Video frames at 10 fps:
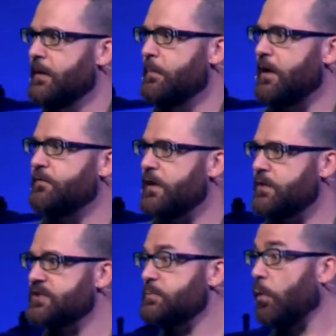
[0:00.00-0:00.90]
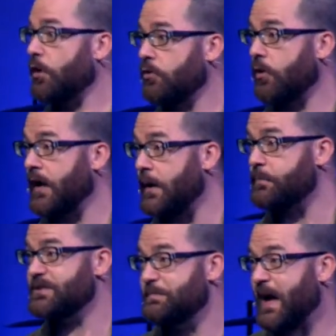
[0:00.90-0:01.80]
My favorite sport growing up
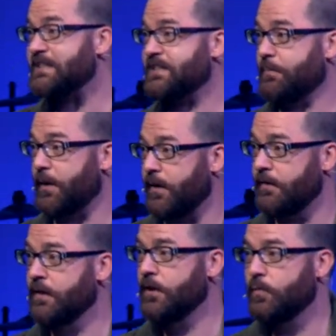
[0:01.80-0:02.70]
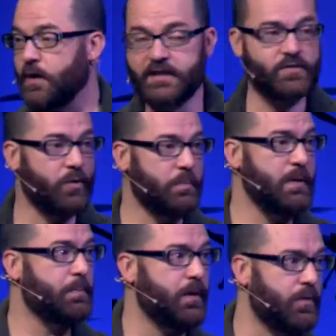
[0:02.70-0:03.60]
was basketball. When I told
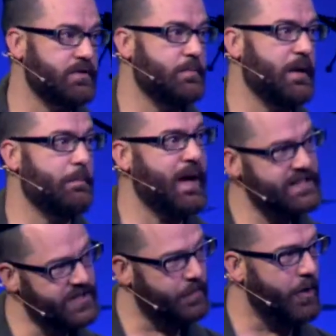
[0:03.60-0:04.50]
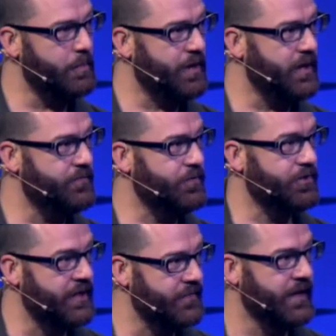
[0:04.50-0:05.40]
people I wanted to be a basketball player for a
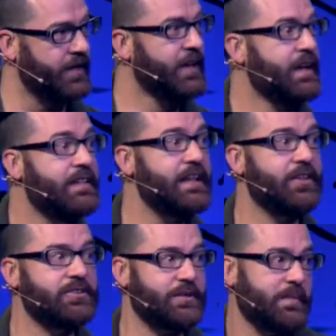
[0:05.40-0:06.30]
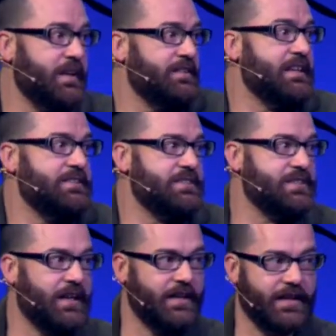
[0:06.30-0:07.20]
living, they looked at me and they just
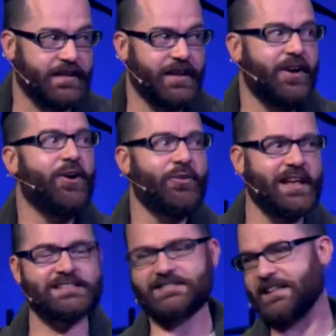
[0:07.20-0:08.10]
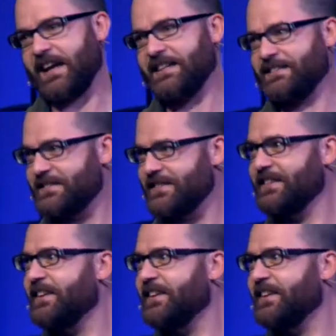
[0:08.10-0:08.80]
kind of like, oh, that's nice.